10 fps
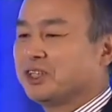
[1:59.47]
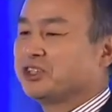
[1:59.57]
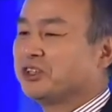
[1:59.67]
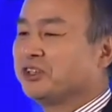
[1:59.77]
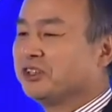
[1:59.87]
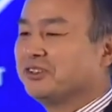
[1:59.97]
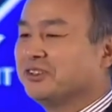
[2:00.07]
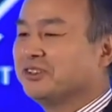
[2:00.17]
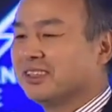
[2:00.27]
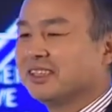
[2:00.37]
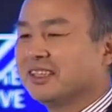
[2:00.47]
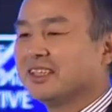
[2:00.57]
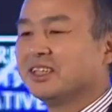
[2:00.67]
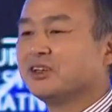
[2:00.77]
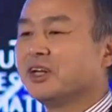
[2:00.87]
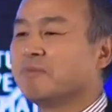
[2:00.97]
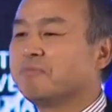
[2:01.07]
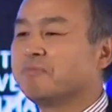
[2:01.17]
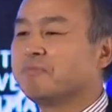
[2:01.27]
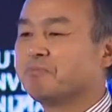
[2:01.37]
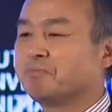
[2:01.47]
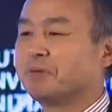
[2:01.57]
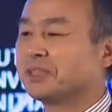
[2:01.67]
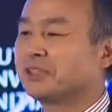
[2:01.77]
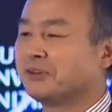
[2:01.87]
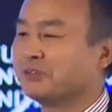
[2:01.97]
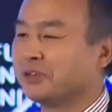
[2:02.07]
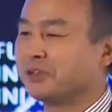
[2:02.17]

to show you, you're going to piss off your